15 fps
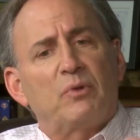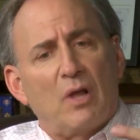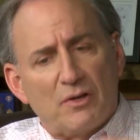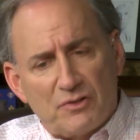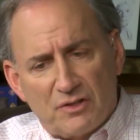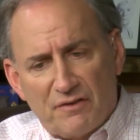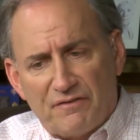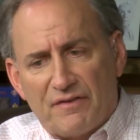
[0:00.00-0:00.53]

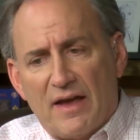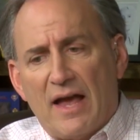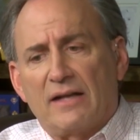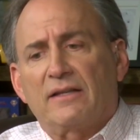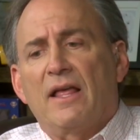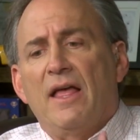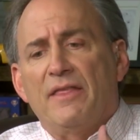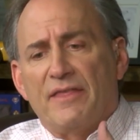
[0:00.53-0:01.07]
plus the
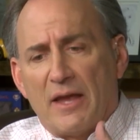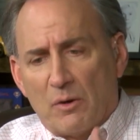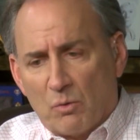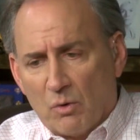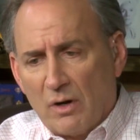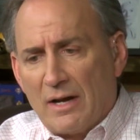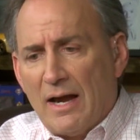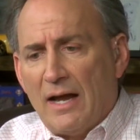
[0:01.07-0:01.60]
fact they
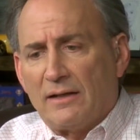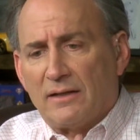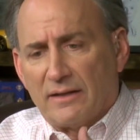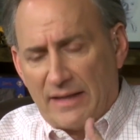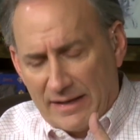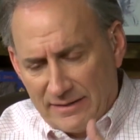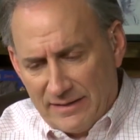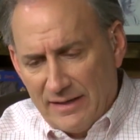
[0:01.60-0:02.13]
were got
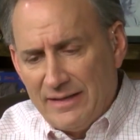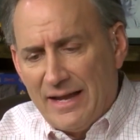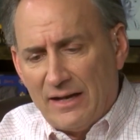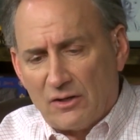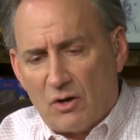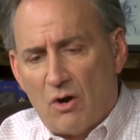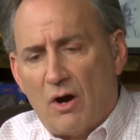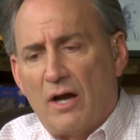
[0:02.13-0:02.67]
they did
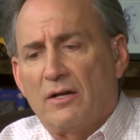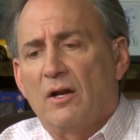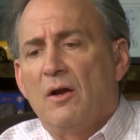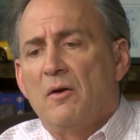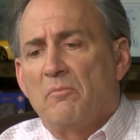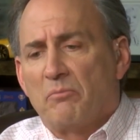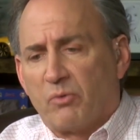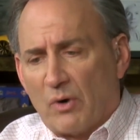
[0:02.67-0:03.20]
get caught
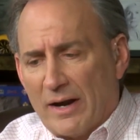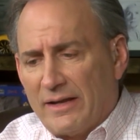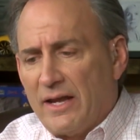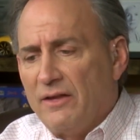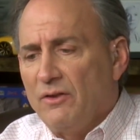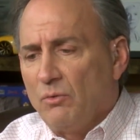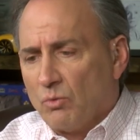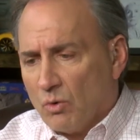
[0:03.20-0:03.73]

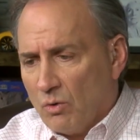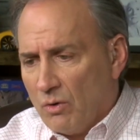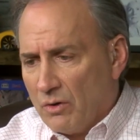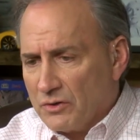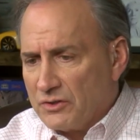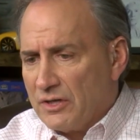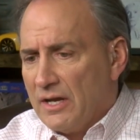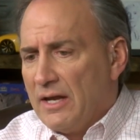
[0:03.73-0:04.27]
breaking the
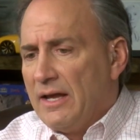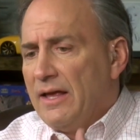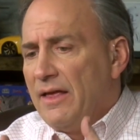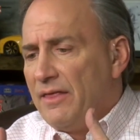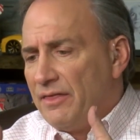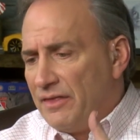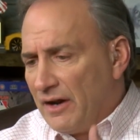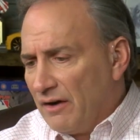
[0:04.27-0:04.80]
rules.
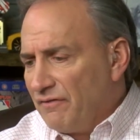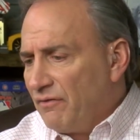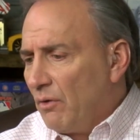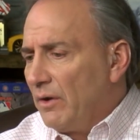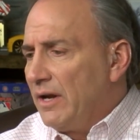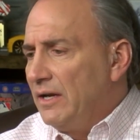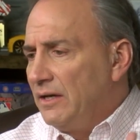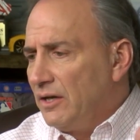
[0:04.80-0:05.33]

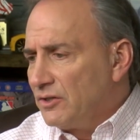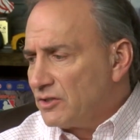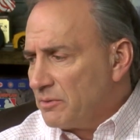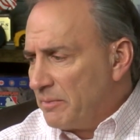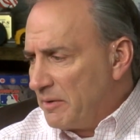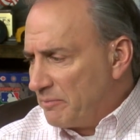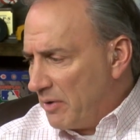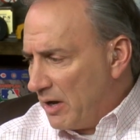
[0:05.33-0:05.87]
Therefore, he needs
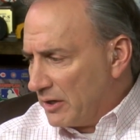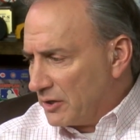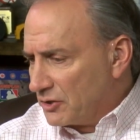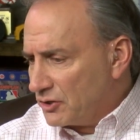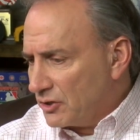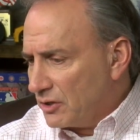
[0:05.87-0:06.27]
to be punished. And